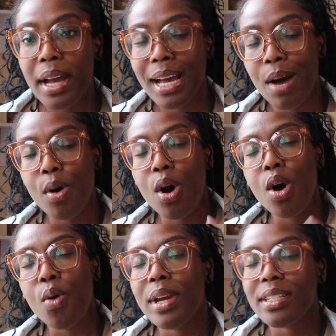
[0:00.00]
God will
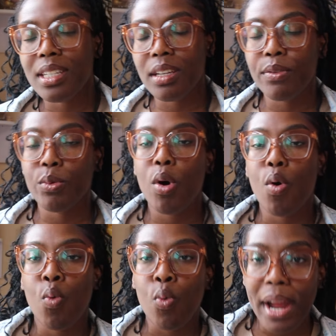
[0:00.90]
always give you a
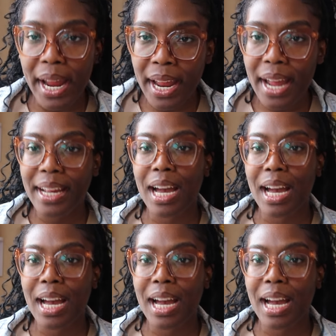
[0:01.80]
way.